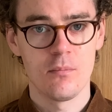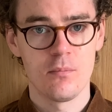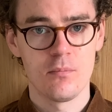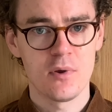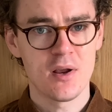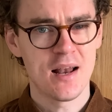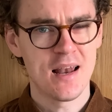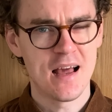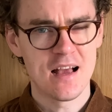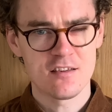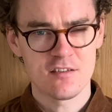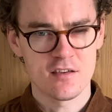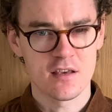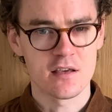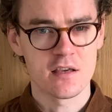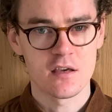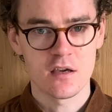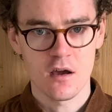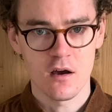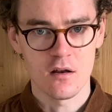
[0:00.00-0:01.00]

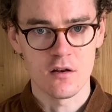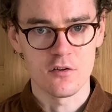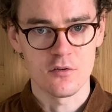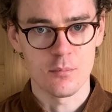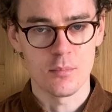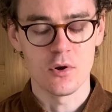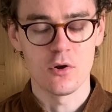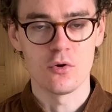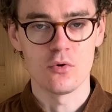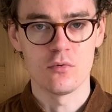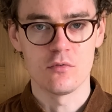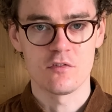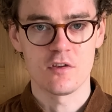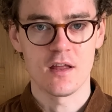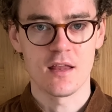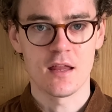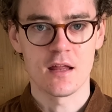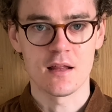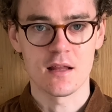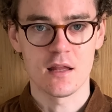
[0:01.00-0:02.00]
classic colored balloons, I
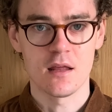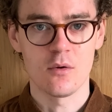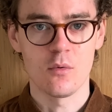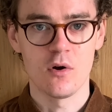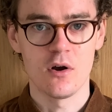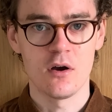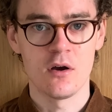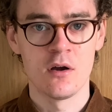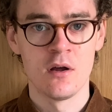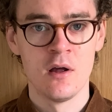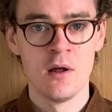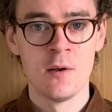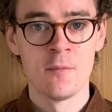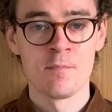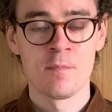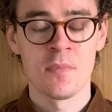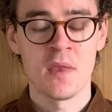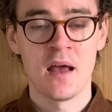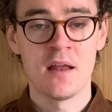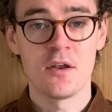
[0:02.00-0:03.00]
think they were,
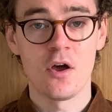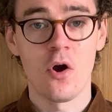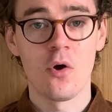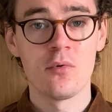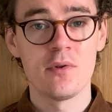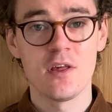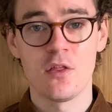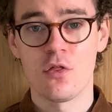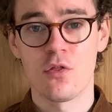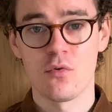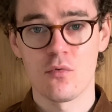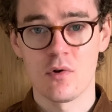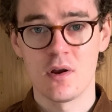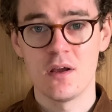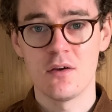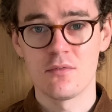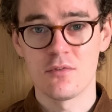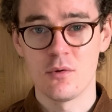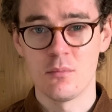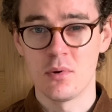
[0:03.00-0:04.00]
and only 3
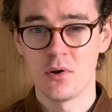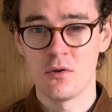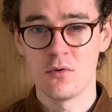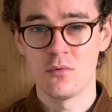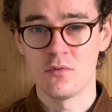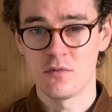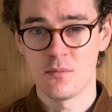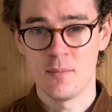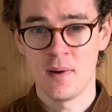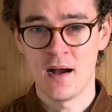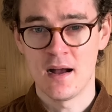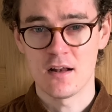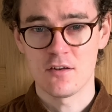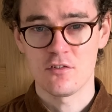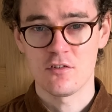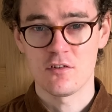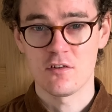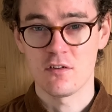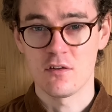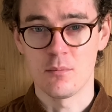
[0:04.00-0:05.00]
of the balloons
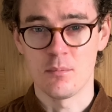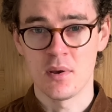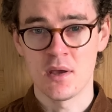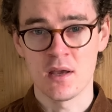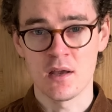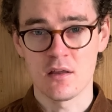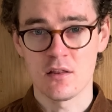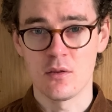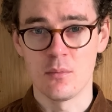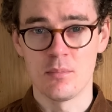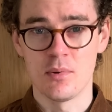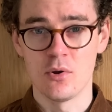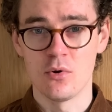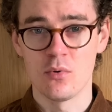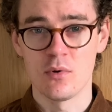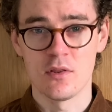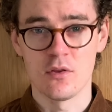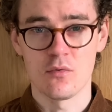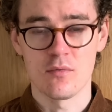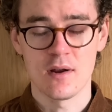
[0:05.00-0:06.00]
matched: the pink, the blue,
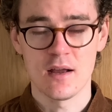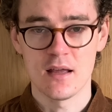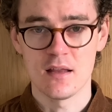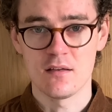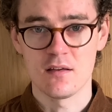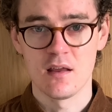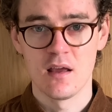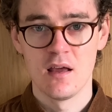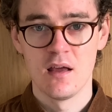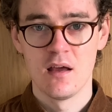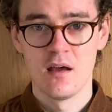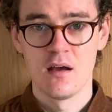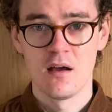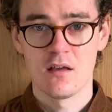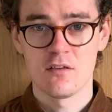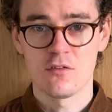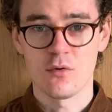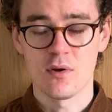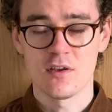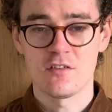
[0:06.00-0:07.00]
and the red.
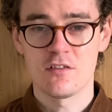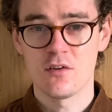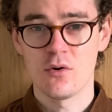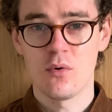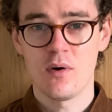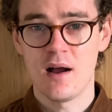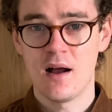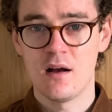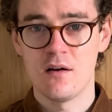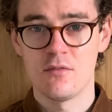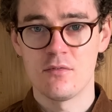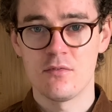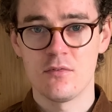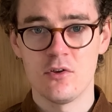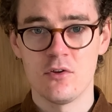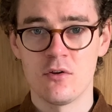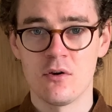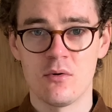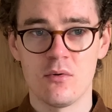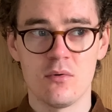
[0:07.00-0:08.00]
So I still have,
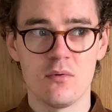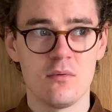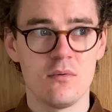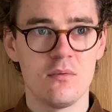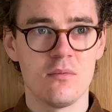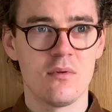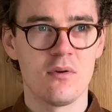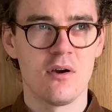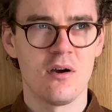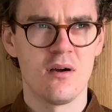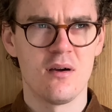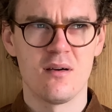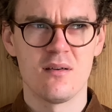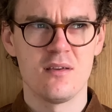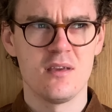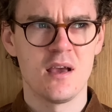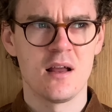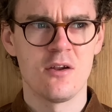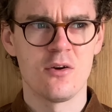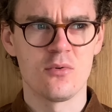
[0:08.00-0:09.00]

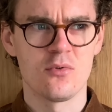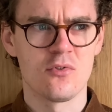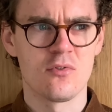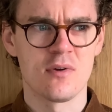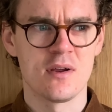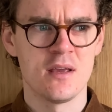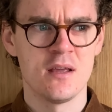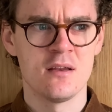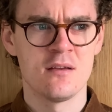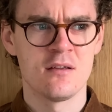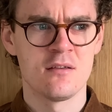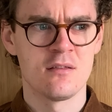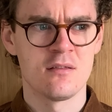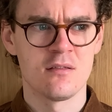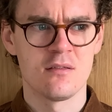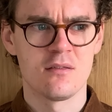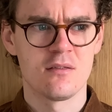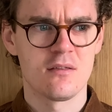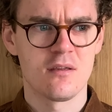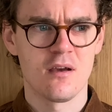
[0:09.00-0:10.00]
yellow, green,
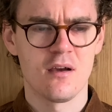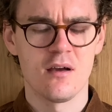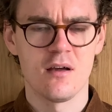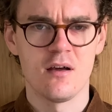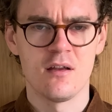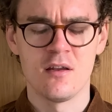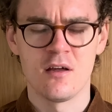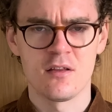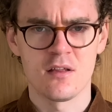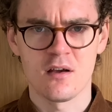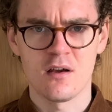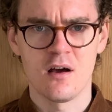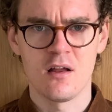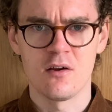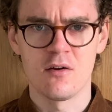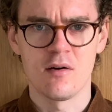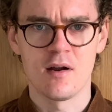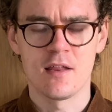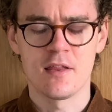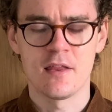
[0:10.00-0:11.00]
and another
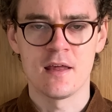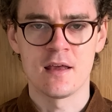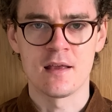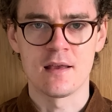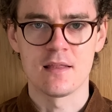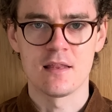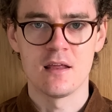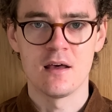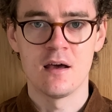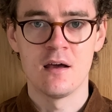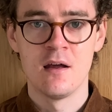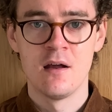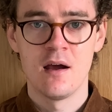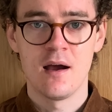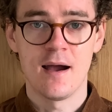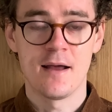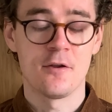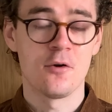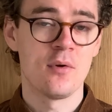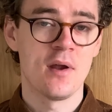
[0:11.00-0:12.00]
color, I think, that
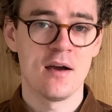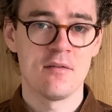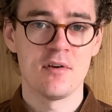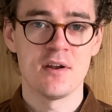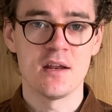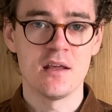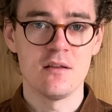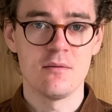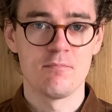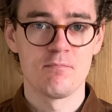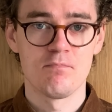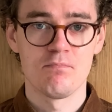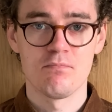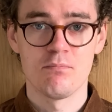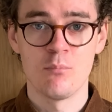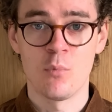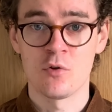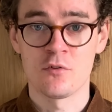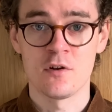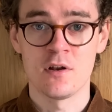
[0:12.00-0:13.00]
I don't have any
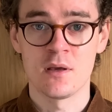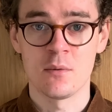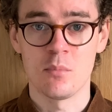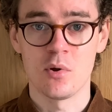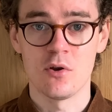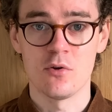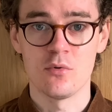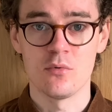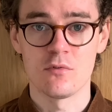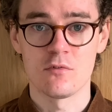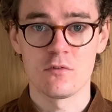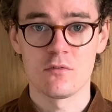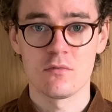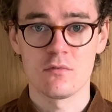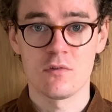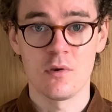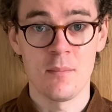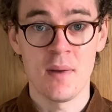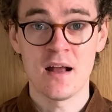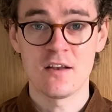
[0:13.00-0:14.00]
modeling balloons
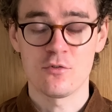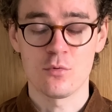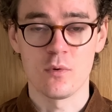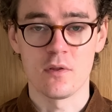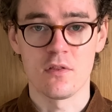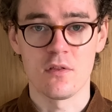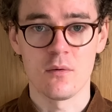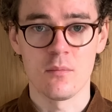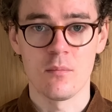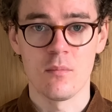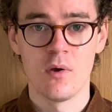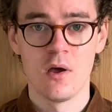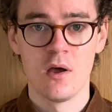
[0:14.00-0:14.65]
to match with them.